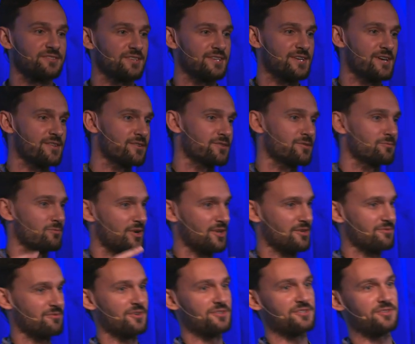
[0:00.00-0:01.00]
together,
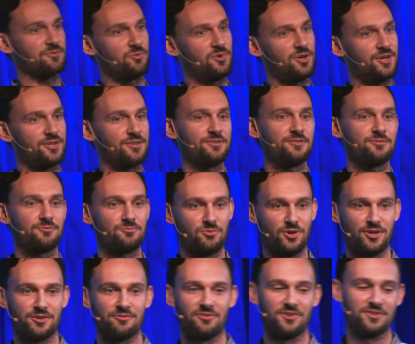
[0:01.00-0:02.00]
running function 1,
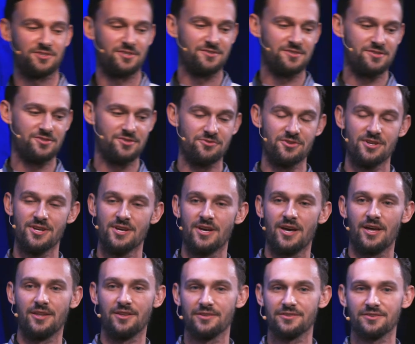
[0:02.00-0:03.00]
running function 2,
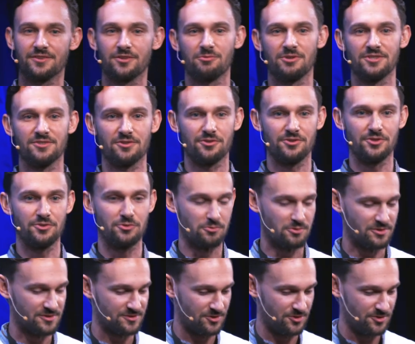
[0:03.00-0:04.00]
and then it's going to return you a
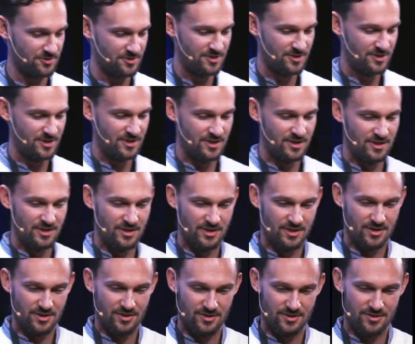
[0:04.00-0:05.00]
result.
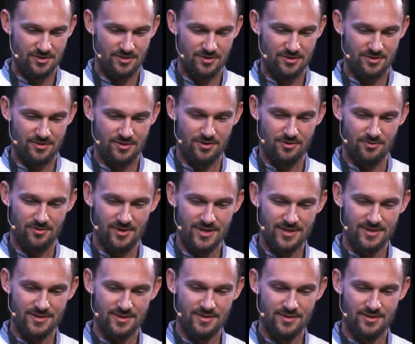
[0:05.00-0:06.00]
All
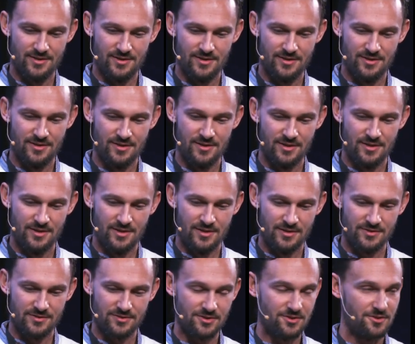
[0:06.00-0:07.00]
right.
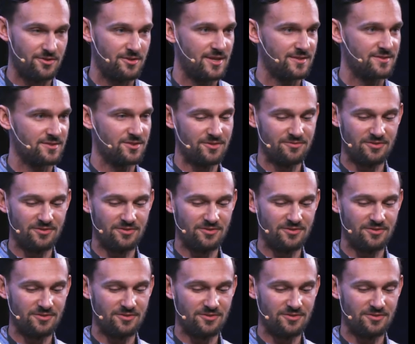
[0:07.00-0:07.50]
So that's all